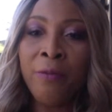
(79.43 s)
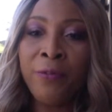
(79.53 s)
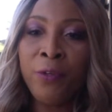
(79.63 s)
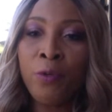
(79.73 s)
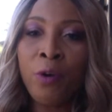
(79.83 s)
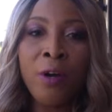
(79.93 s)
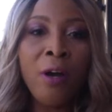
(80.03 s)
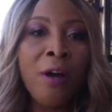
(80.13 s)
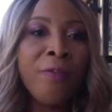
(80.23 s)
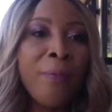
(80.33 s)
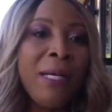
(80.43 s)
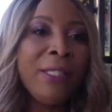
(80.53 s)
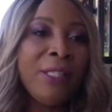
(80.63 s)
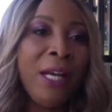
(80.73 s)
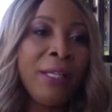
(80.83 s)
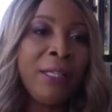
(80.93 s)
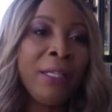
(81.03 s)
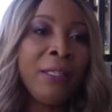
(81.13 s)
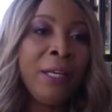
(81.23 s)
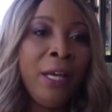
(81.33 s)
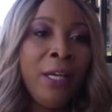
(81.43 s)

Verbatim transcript: a viewer of my channel,